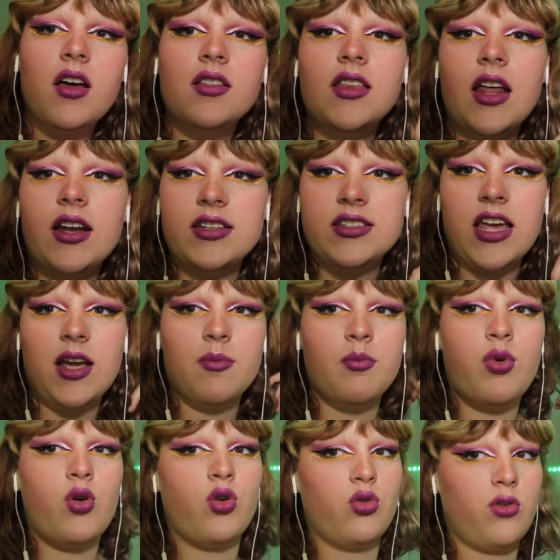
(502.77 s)
that is like
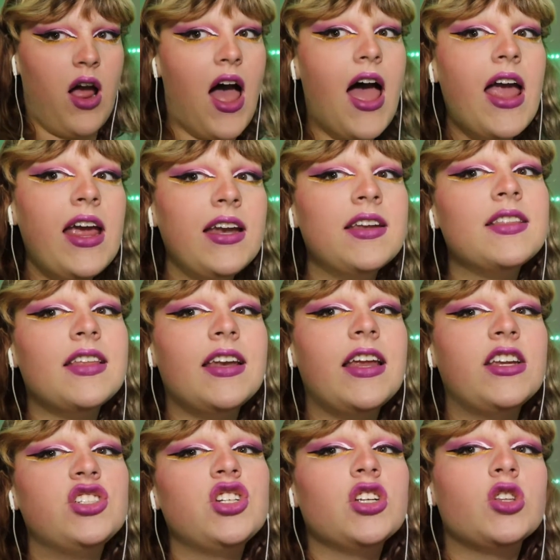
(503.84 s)
pride, then
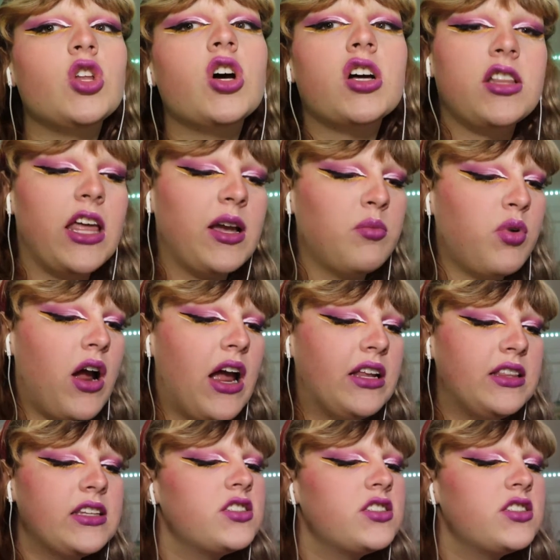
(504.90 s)
it should look like pride.